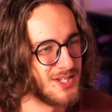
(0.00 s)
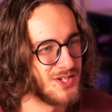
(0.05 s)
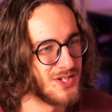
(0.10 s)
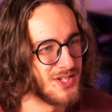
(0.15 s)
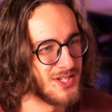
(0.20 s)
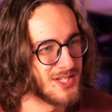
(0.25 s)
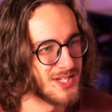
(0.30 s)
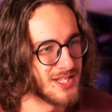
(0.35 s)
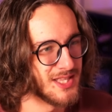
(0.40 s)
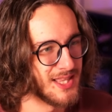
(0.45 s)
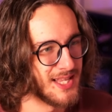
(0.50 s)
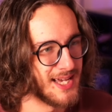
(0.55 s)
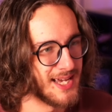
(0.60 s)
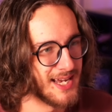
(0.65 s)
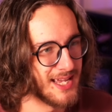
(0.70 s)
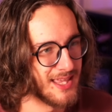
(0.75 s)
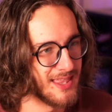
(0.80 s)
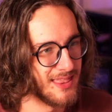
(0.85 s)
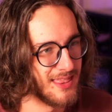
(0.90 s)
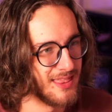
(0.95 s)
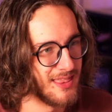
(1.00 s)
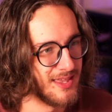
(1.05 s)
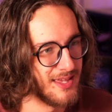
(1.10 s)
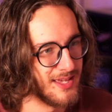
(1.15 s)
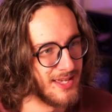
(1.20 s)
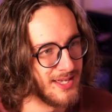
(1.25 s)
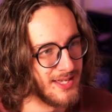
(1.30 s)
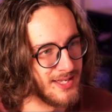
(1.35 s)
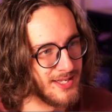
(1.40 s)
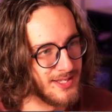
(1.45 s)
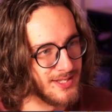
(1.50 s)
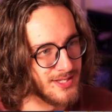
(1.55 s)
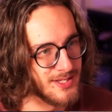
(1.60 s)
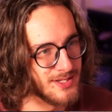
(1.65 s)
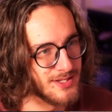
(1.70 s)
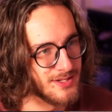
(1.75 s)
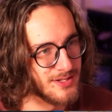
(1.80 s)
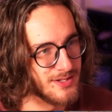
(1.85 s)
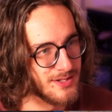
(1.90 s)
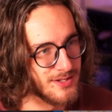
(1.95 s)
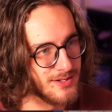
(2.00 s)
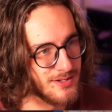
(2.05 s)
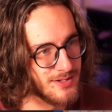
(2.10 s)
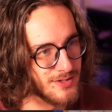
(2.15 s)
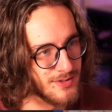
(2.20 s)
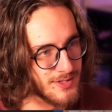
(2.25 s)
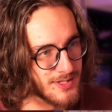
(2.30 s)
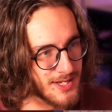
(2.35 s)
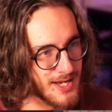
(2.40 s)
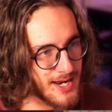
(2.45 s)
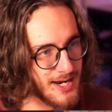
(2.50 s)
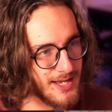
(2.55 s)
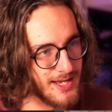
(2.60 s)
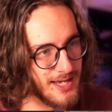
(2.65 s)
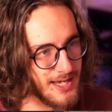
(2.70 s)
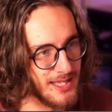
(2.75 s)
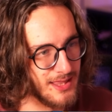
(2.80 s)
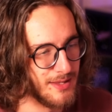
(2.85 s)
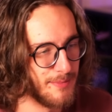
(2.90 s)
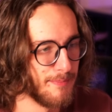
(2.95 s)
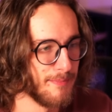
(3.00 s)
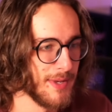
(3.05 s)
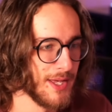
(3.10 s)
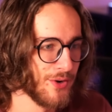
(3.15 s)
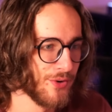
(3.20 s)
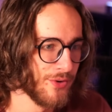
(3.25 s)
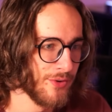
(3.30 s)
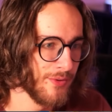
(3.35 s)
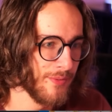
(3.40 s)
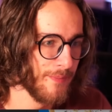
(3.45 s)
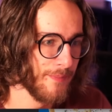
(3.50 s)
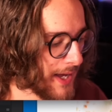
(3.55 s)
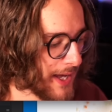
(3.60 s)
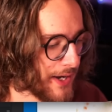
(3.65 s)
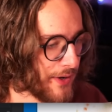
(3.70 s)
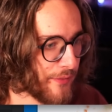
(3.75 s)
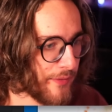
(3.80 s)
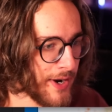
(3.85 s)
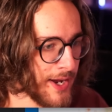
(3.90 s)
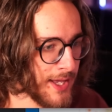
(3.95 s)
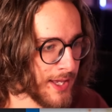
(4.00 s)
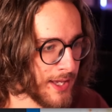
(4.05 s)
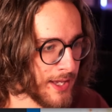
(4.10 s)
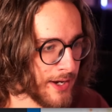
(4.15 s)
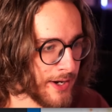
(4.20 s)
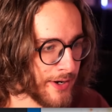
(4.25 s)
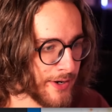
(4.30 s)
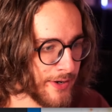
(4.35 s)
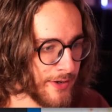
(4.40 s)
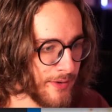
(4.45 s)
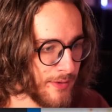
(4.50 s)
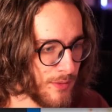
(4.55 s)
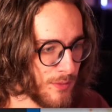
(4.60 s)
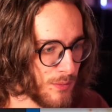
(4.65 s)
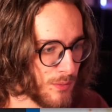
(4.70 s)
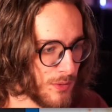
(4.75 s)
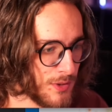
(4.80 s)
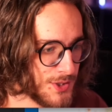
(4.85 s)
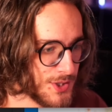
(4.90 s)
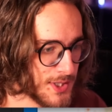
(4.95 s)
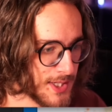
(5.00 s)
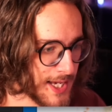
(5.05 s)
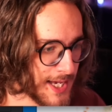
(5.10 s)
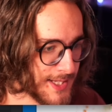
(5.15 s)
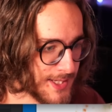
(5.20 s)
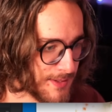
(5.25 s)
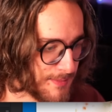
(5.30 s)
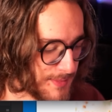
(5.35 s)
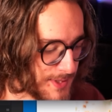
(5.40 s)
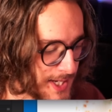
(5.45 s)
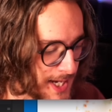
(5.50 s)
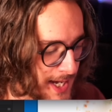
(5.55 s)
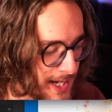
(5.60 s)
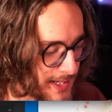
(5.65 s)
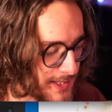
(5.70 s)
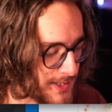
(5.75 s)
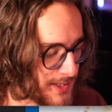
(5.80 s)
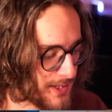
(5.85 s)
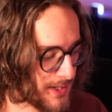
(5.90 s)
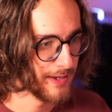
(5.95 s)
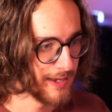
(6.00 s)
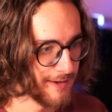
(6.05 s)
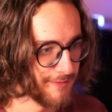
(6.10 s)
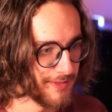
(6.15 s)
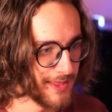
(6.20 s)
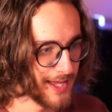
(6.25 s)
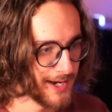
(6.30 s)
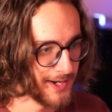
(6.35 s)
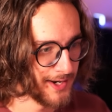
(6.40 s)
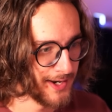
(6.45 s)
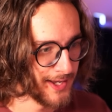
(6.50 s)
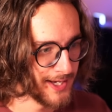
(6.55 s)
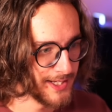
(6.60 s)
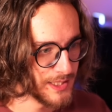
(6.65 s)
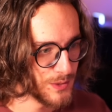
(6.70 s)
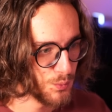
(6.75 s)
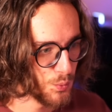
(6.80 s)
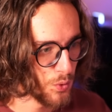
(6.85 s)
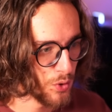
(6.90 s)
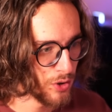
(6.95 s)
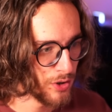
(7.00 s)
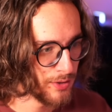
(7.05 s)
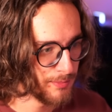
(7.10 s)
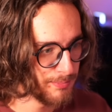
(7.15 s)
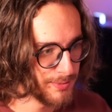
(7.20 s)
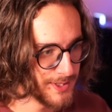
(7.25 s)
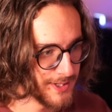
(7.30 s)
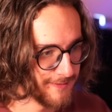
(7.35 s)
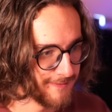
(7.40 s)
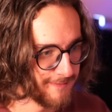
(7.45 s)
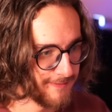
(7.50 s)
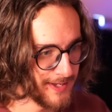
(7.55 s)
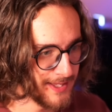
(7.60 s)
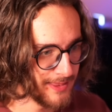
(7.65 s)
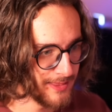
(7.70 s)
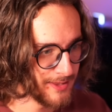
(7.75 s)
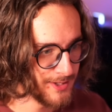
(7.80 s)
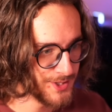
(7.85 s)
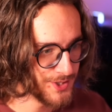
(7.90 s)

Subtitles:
just like this. So it's kind of in the middle. And right here, we'll just get some text, give that a nice warp to fit the